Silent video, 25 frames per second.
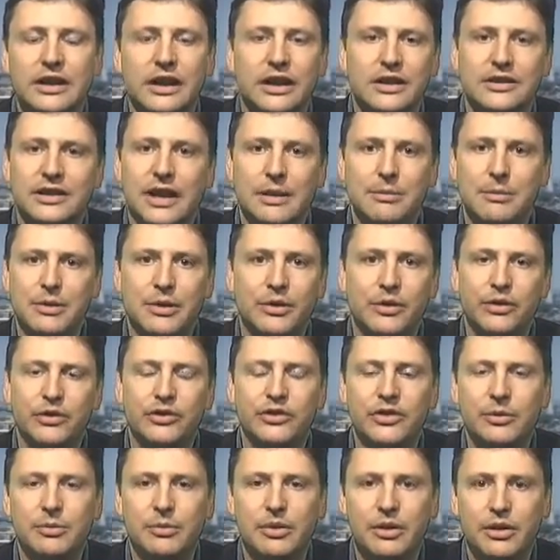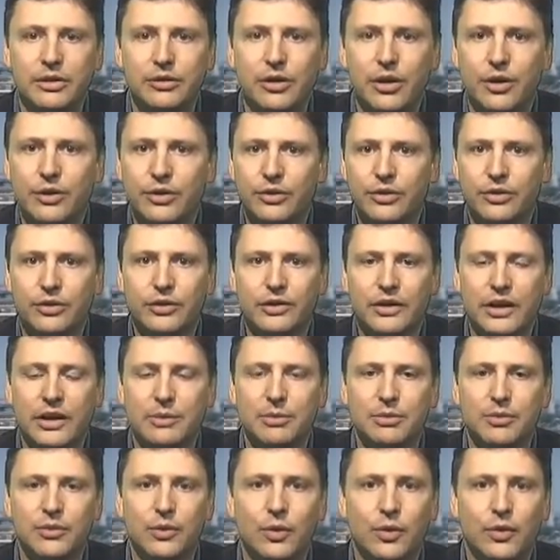and that mirrors similar growth the
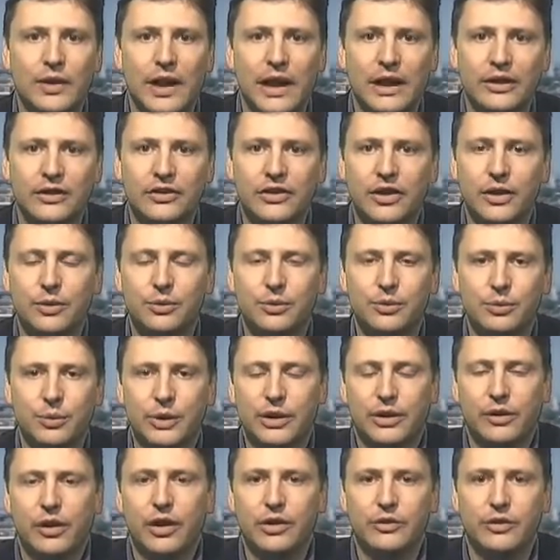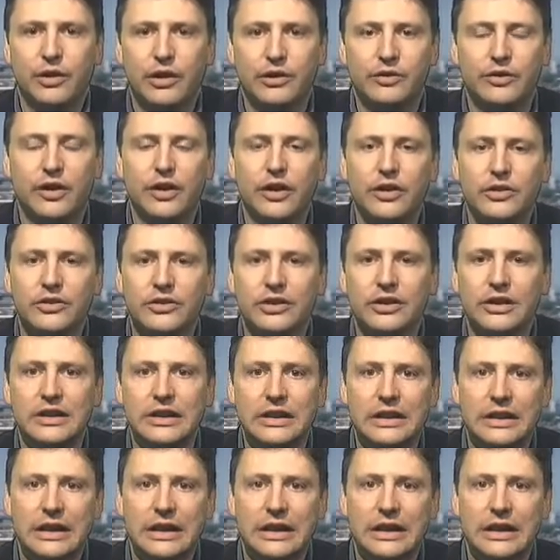year before that. So we're growing very fast.